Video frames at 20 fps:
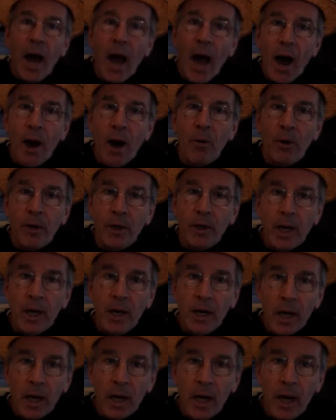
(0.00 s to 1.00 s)
our
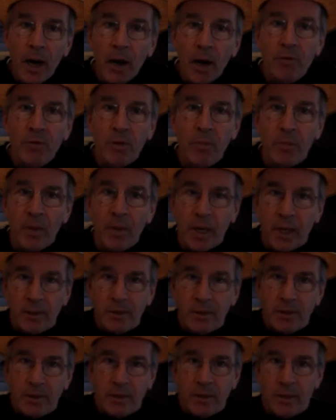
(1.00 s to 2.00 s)

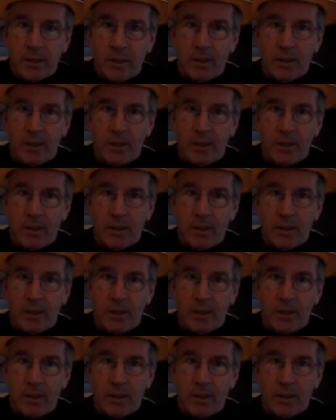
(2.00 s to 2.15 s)
government.